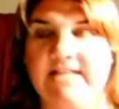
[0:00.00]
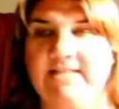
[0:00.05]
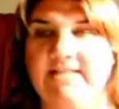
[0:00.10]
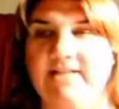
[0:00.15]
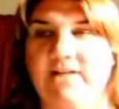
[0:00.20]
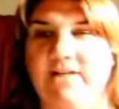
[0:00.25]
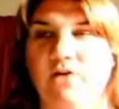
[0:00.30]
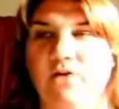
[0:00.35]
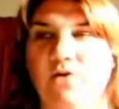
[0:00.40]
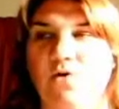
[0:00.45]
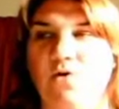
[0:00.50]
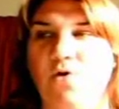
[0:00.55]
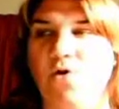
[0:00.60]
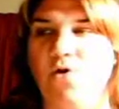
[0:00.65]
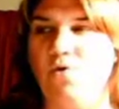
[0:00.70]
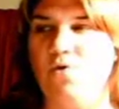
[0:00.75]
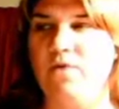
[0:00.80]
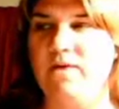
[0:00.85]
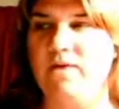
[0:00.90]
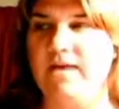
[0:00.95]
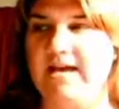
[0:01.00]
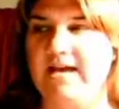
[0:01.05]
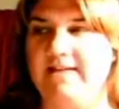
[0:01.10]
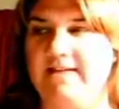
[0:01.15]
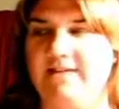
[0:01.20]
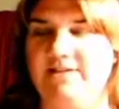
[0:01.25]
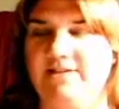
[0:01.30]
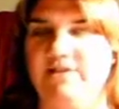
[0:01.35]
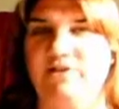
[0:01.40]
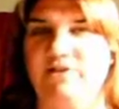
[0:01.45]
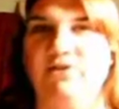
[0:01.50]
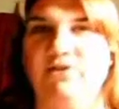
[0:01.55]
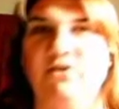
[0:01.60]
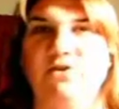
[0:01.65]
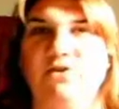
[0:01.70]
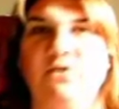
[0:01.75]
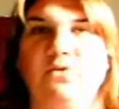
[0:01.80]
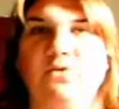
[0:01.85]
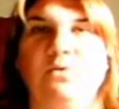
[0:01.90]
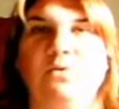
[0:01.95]
So all we had to
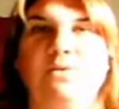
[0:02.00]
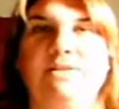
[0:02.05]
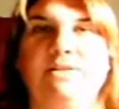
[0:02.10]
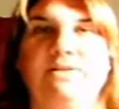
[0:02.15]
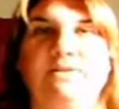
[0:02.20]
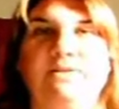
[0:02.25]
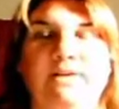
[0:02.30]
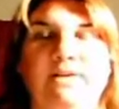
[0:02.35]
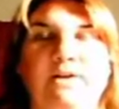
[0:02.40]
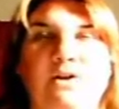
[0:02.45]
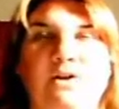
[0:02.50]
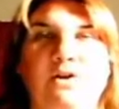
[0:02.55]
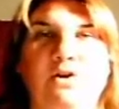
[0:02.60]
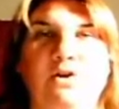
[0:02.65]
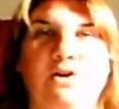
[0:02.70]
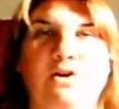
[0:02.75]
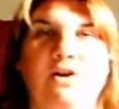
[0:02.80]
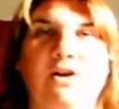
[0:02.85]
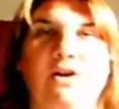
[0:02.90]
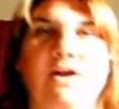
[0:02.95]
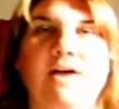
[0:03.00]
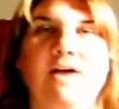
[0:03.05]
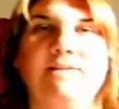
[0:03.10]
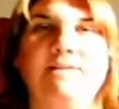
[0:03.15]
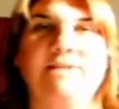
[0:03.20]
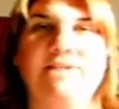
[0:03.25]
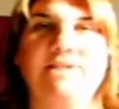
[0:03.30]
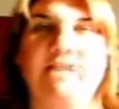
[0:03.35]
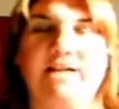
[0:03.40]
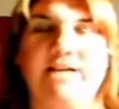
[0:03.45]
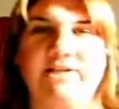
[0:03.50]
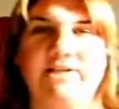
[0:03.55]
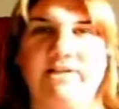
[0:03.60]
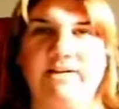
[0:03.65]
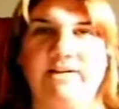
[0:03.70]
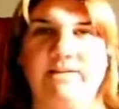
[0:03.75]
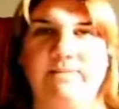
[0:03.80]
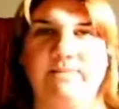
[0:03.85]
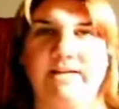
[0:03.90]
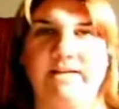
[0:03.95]
do was to include a climate change
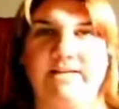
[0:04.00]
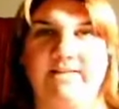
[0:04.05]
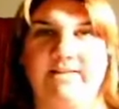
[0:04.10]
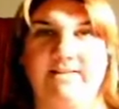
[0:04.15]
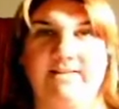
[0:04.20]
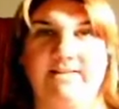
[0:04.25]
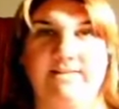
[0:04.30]
element in the